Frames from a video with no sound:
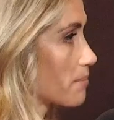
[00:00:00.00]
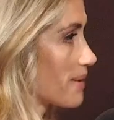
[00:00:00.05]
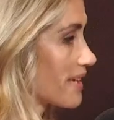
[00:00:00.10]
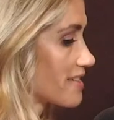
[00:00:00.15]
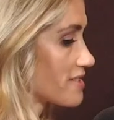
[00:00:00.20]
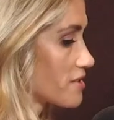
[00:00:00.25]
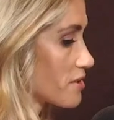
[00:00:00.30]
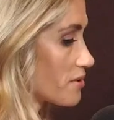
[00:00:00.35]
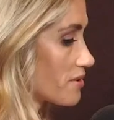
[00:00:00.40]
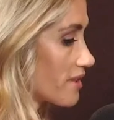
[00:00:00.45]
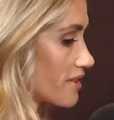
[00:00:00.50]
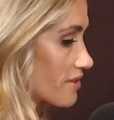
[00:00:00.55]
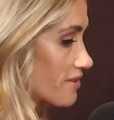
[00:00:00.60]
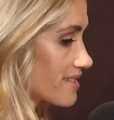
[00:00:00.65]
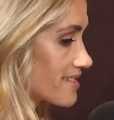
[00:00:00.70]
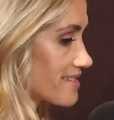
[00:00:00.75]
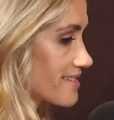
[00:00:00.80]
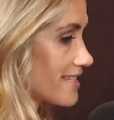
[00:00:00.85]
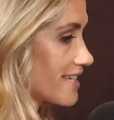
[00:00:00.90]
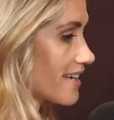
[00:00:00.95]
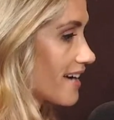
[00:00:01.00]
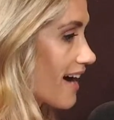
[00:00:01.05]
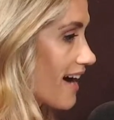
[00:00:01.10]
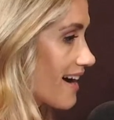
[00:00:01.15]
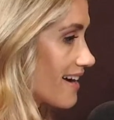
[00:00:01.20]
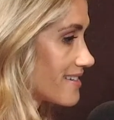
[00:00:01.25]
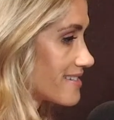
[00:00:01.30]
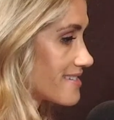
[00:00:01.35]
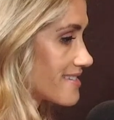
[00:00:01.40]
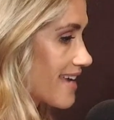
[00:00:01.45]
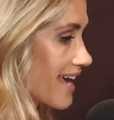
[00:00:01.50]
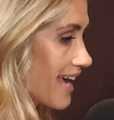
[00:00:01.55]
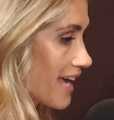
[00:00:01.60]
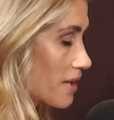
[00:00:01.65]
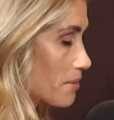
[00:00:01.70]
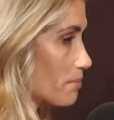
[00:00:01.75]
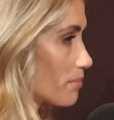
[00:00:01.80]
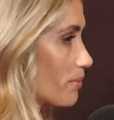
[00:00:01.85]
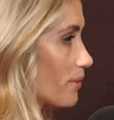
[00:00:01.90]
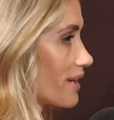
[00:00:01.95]
because you literally see God's
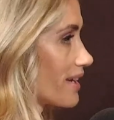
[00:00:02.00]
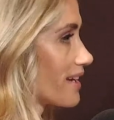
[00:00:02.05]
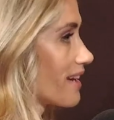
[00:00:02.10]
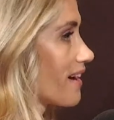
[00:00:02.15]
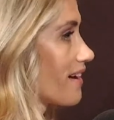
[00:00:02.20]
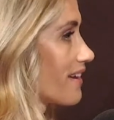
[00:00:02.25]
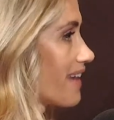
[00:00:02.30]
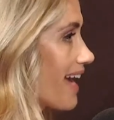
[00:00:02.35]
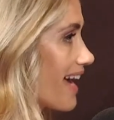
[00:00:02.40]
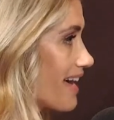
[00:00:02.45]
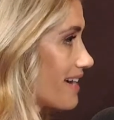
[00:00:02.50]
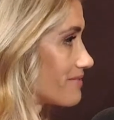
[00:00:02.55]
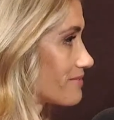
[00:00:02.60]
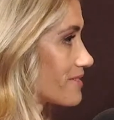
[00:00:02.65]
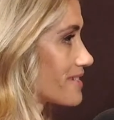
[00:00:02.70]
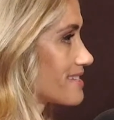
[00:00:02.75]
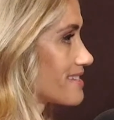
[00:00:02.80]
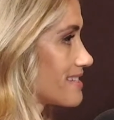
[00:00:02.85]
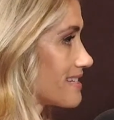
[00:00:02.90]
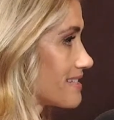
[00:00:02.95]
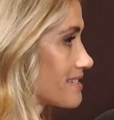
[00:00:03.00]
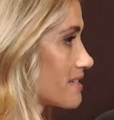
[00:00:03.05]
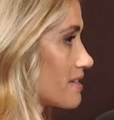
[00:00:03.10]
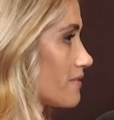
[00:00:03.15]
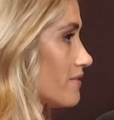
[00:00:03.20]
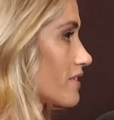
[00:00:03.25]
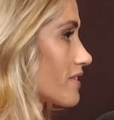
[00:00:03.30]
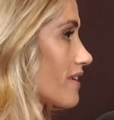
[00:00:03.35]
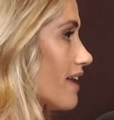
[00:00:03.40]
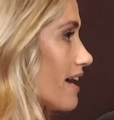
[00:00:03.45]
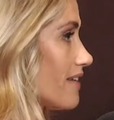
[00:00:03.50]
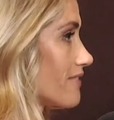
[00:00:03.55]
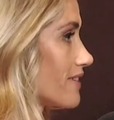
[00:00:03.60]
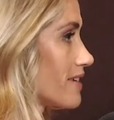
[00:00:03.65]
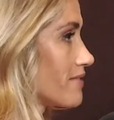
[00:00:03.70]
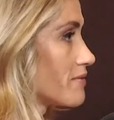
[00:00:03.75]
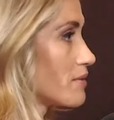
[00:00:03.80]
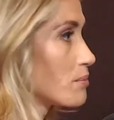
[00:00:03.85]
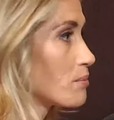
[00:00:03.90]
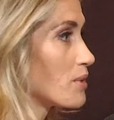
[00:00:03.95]
handprint on every season of your life.
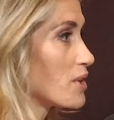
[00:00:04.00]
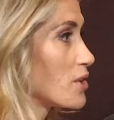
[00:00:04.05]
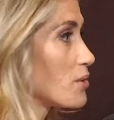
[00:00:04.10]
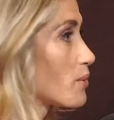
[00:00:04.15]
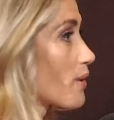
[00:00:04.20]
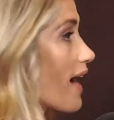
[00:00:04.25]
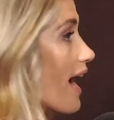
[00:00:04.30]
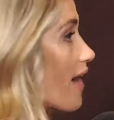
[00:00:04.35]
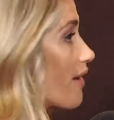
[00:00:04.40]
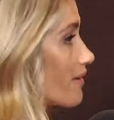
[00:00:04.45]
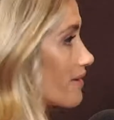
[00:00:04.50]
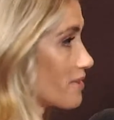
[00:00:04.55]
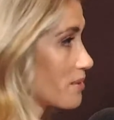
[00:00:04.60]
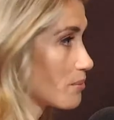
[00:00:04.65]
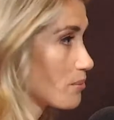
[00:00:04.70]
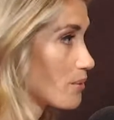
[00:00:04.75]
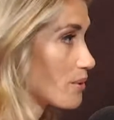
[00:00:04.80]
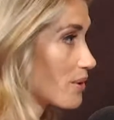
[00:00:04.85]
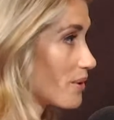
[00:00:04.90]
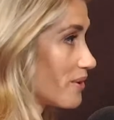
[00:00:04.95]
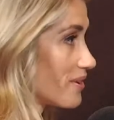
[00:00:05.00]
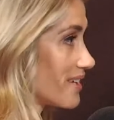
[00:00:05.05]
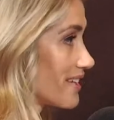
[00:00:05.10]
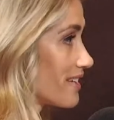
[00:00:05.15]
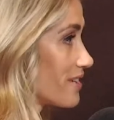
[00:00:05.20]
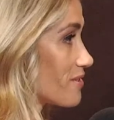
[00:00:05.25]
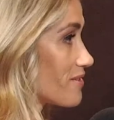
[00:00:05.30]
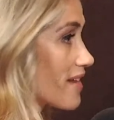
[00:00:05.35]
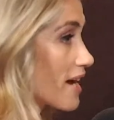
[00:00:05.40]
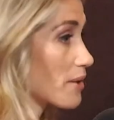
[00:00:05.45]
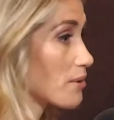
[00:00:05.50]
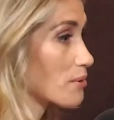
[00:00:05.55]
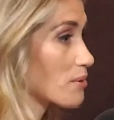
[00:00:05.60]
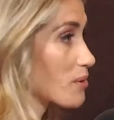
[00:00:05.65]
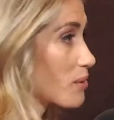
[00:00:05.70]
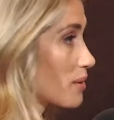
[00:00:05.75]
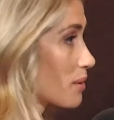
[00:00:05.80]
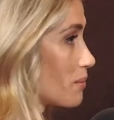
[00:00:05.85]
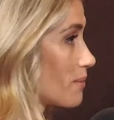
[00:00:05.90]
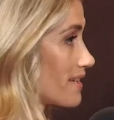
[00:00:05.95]
Even when you were out in the world and you thought you were
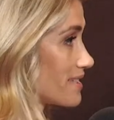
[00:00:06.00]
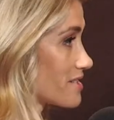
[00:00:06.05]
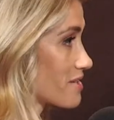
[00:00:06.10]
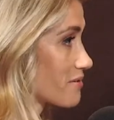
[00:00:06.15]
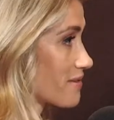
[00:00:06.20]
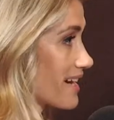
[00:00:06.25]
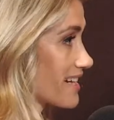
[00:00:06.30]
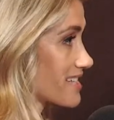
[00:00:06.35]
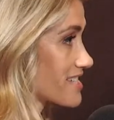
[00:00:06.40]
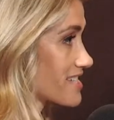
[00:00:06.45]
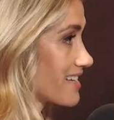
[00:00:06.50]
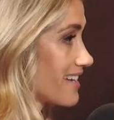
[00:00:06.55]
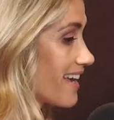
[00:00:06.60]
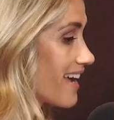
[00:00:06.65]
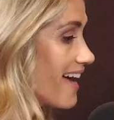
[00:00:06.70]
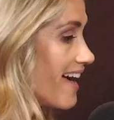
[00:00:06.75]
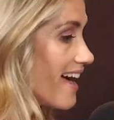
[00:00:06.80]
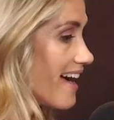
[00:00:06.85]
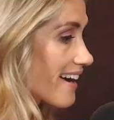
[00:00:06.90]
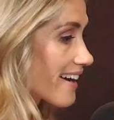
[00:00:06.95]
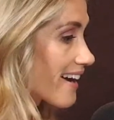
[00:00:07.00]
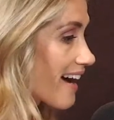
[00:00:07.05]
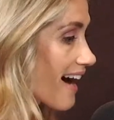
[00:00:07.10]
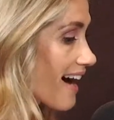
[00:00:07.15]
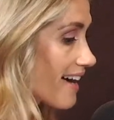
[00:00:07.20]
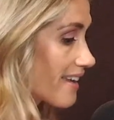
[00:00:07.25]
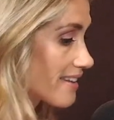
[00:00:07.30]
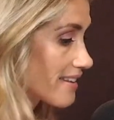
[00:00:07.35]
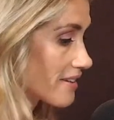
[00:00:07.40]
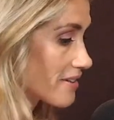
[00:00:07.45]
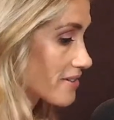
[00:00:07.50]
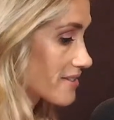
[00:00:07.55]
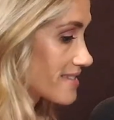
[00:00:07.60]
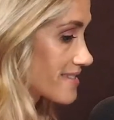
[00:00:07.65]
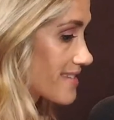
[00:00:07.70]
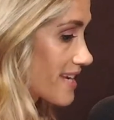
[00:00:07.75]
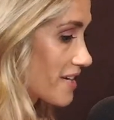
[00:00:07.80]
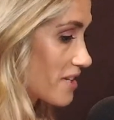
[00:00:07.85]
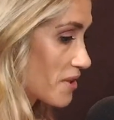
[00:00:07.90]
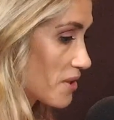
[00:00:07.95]
going one direction, God literally
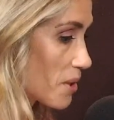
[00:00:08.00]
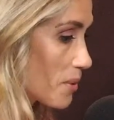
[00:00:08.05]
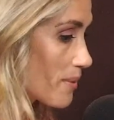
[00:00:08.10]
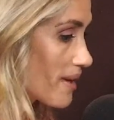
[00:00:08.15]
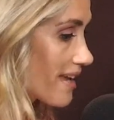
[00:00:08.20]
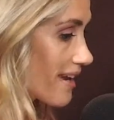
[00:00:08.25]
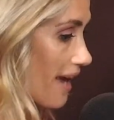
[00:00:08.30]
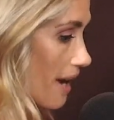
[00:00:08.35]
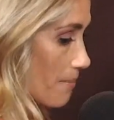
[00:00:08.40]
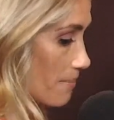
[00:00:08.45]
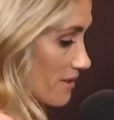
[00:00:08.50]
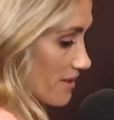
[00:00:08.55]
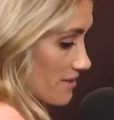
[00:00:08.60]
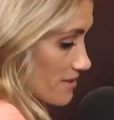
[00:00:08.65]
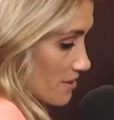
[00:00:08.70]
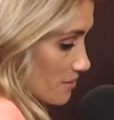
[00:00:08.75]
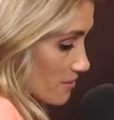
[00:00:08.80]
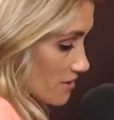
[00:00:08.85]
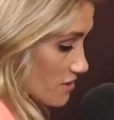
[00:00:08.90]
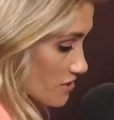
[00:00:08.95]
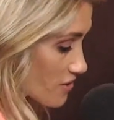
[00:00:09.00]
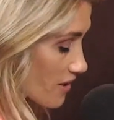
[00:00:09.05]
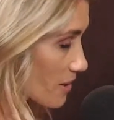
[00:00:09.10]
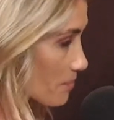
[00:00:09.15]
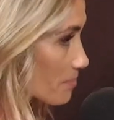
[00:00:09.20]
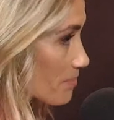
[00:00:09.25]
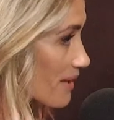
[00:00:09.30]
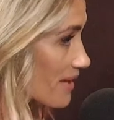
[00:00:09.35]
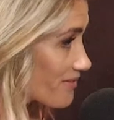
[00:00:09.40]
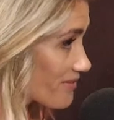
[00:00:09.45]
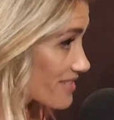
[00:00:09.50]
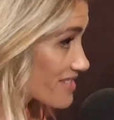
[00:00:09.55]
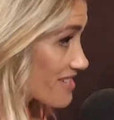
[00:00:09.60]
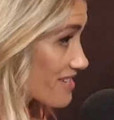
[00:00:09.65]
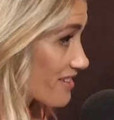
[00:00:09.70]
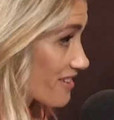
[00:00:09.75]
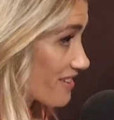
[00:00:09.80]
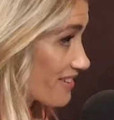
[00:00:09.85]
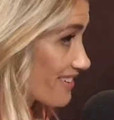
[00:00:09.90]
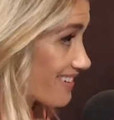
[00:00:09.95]
said, you know what? I'm going to do a straight pivot
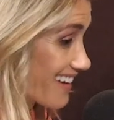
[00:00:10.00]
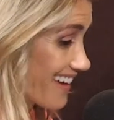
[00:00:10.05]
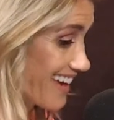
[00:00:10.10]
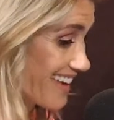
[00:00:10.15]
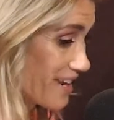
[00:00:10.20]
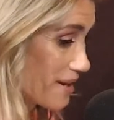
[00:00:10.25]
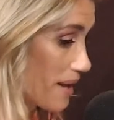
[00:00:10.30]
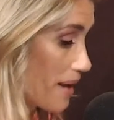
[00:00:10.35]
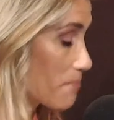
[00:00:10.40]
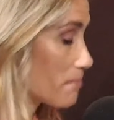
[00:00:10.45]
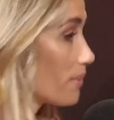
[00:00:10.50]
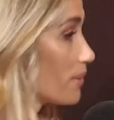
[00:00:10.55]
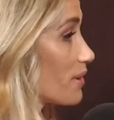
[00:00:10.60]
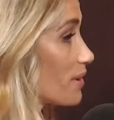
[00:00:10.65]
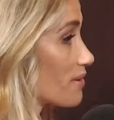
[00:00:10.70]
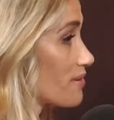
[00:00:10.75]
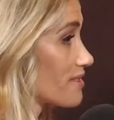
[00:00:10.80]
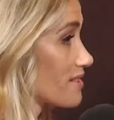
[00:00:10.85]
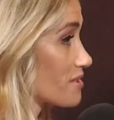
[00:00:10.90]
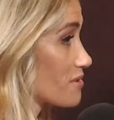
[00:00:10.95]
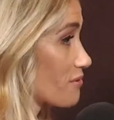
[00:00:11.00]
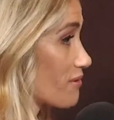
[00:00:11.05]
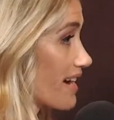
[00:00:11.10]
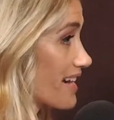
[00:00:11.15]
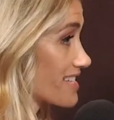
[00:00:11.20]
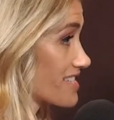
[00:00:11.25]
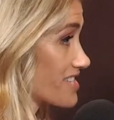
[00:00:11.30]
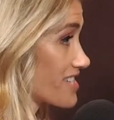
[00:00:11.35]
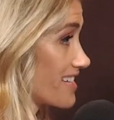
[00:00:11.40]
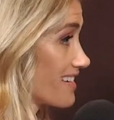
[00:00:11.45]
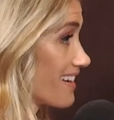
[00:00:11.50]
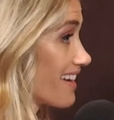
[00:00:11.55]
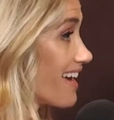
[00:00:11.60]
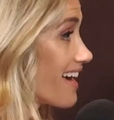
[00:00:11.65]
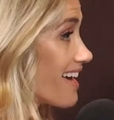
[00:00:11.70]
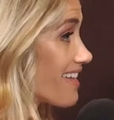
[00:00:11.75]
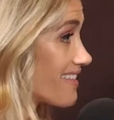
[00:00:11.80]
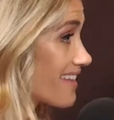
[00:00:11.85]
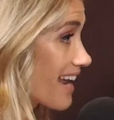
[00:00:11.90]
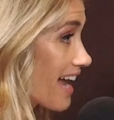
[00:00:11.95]
turn and put you in the direction
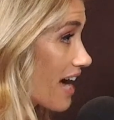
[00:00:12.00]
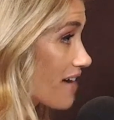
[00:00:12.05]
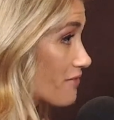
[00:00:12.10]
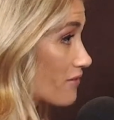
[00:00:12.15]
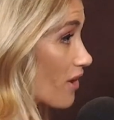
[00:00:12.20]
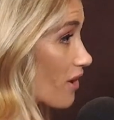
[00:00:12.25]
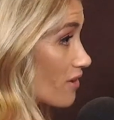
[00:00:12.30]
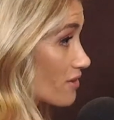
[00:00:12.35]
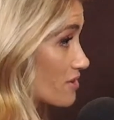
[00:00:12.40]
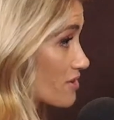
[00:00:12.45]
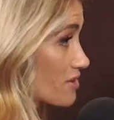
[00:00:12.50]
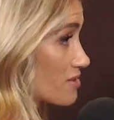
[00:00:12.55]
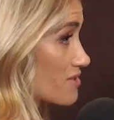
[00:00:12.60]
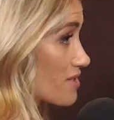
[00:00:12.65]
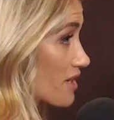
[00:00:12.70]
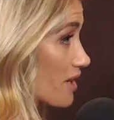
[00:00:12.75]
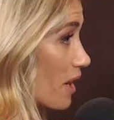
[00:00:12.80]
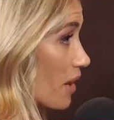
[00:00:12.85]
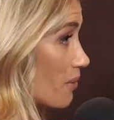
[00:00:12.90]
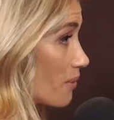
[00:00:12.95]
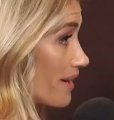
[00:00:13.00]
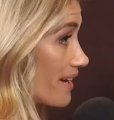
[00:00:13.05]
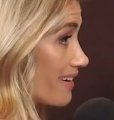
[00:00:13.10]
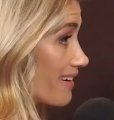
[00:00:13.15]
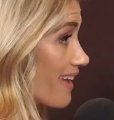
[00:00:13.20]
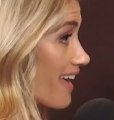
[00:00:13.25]
that I've called you to go in.